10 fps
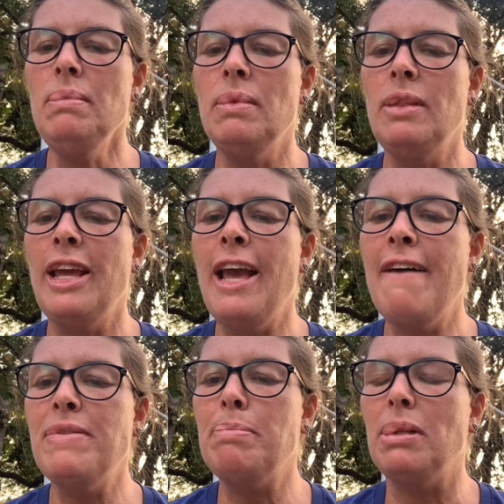They
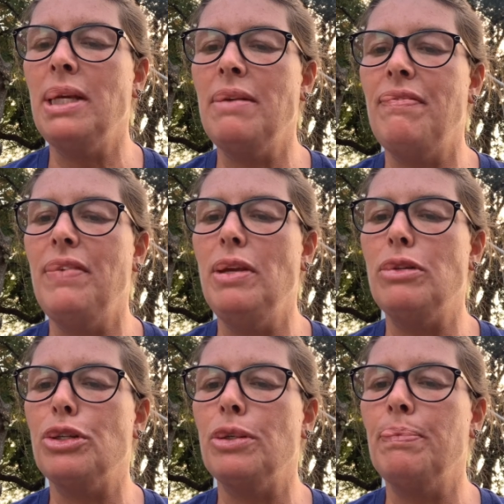have a bleak
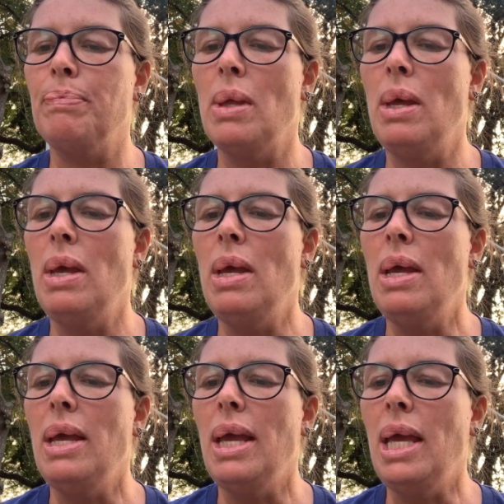future.
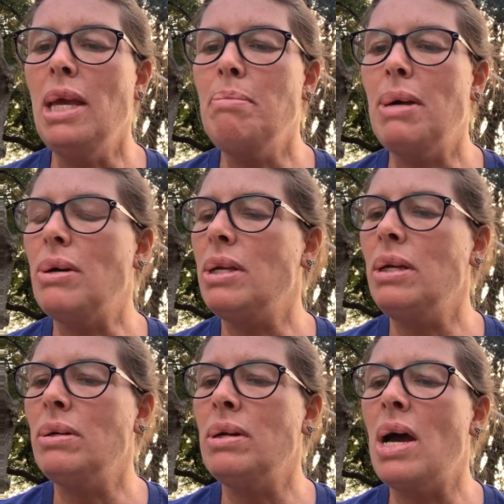He and Belky
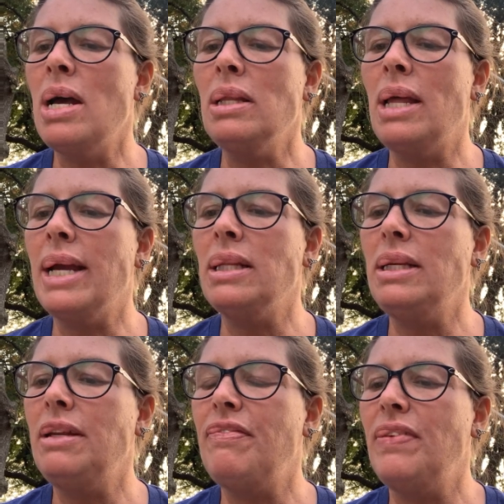are not likely
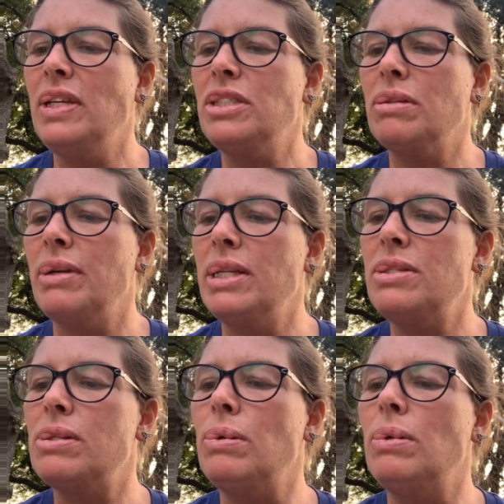to finish grade
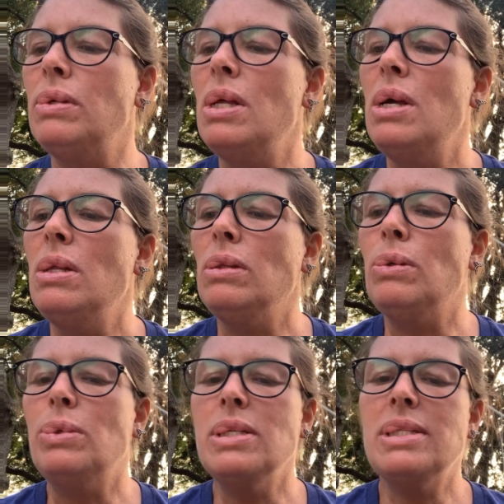school.
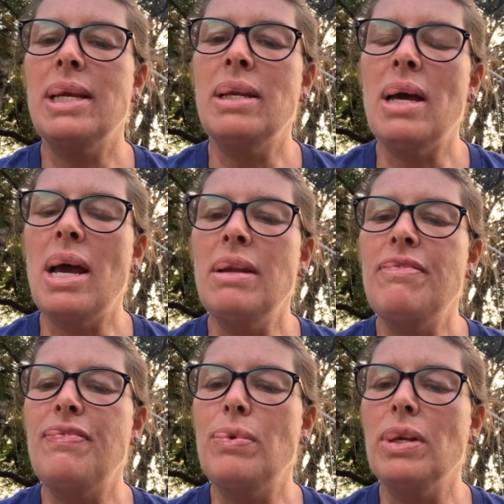Lourdes cannot
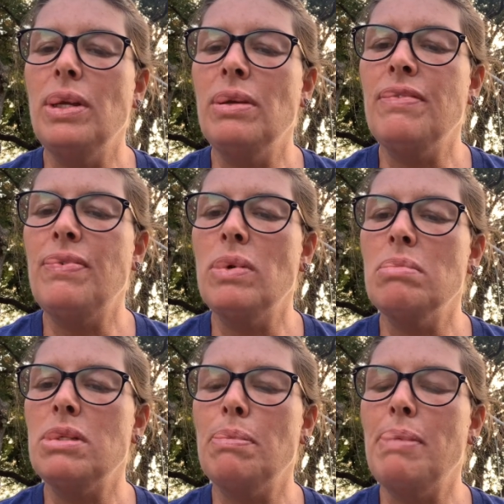afford
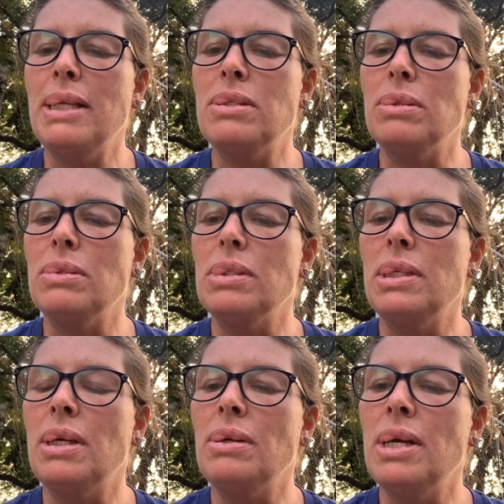uniforms or pencils,
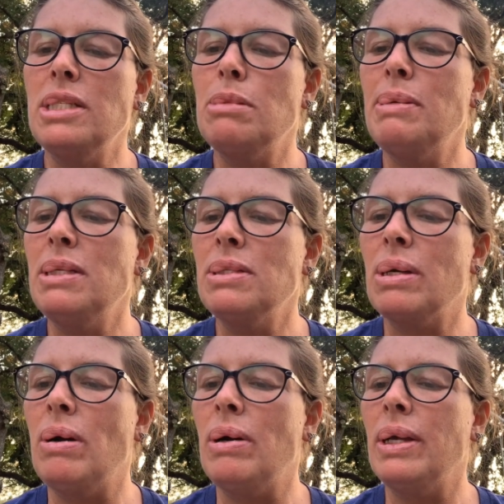and her husband is
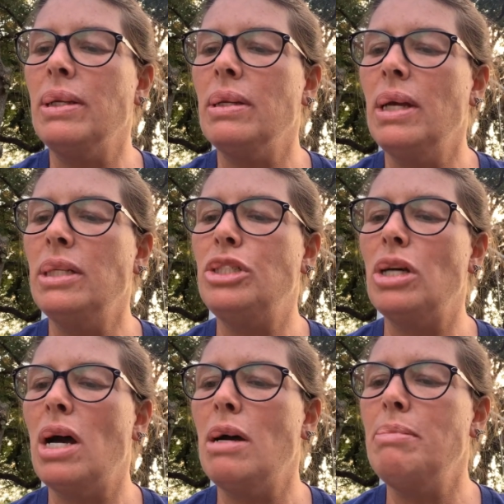gone. A
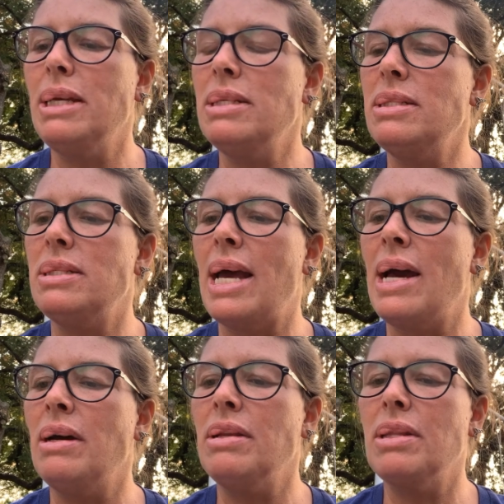job is
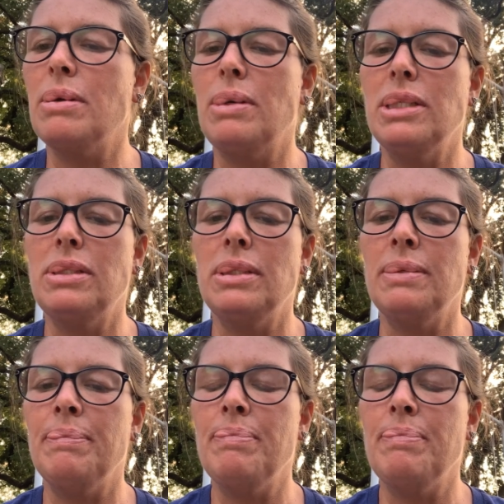out of the question.